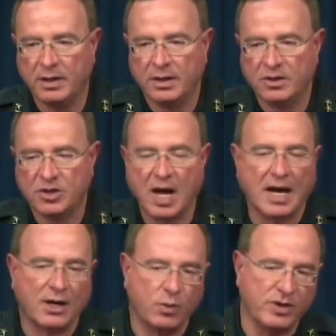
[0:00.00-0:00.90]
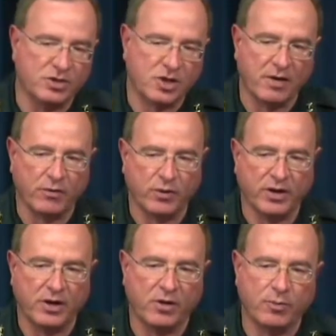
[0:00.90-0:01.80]
It's not like we discovered her in
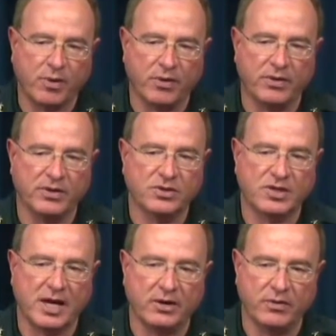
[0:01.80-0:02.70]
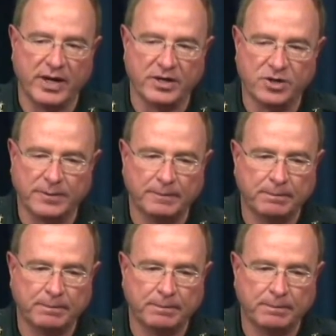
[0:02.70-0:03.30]
another part of the state or nation.